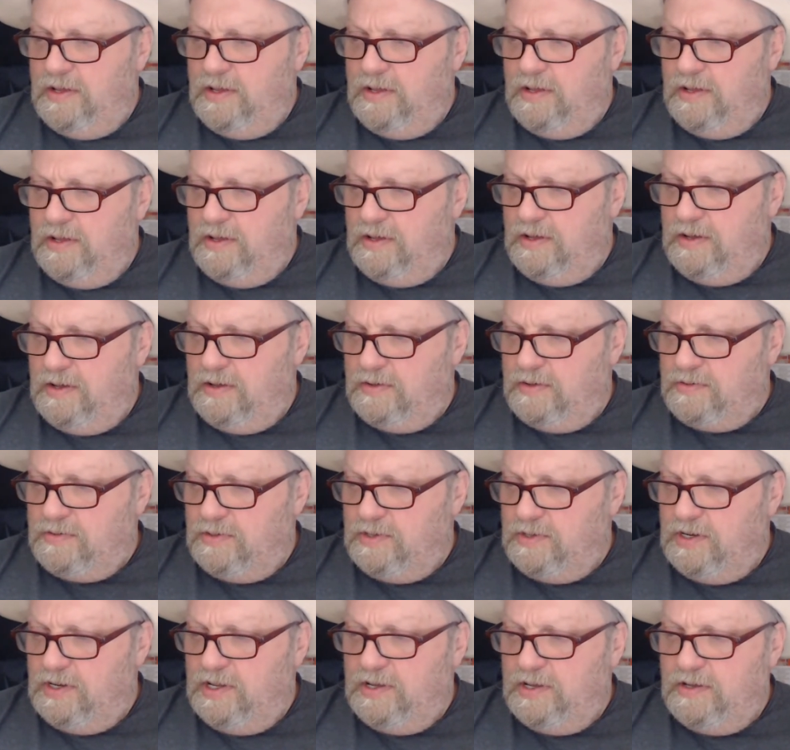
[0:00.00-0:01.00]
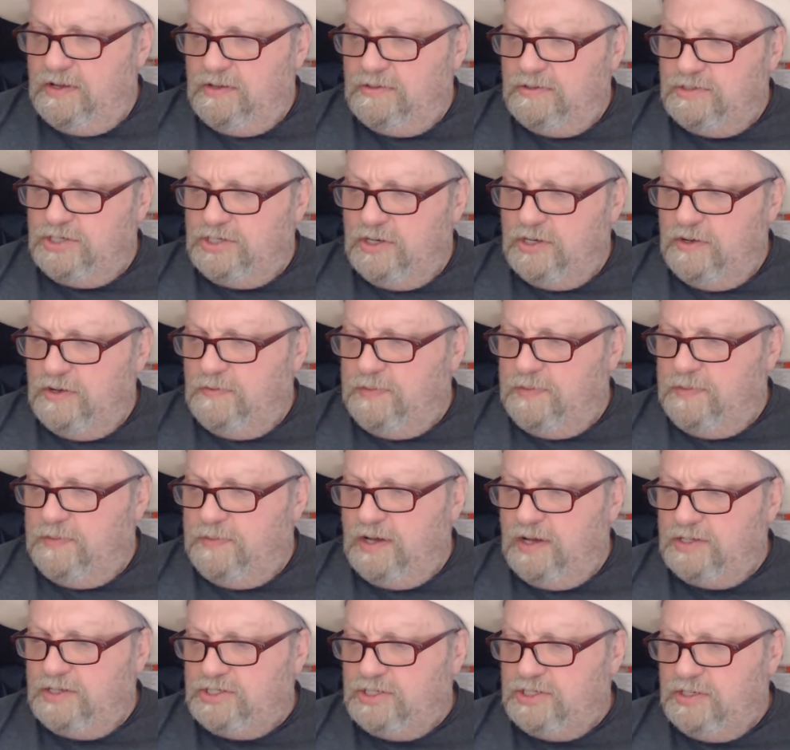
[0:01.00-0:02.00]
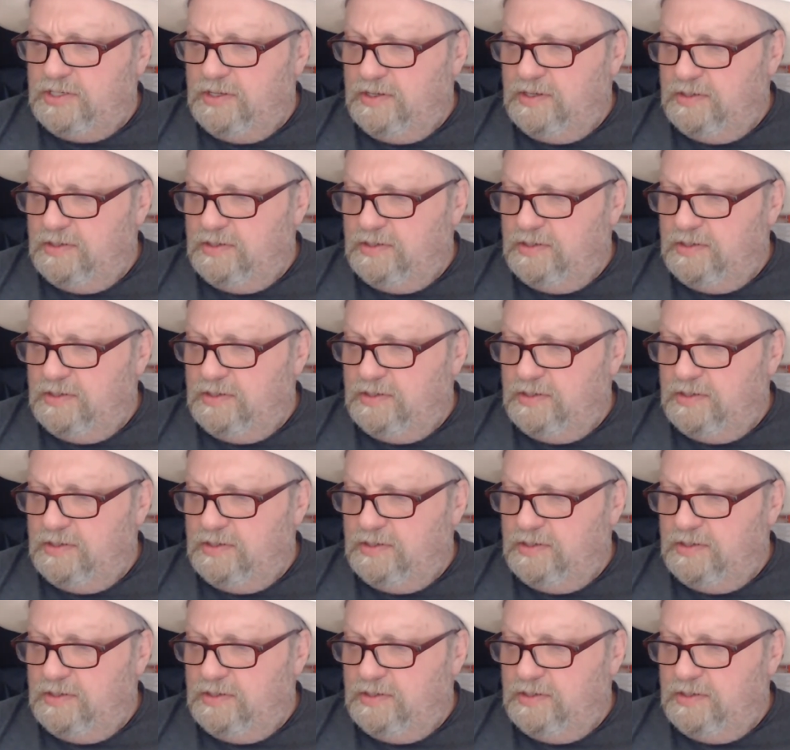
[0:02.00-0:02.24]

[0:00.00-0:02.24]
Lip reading: I've got the Lincoln 2 Plus,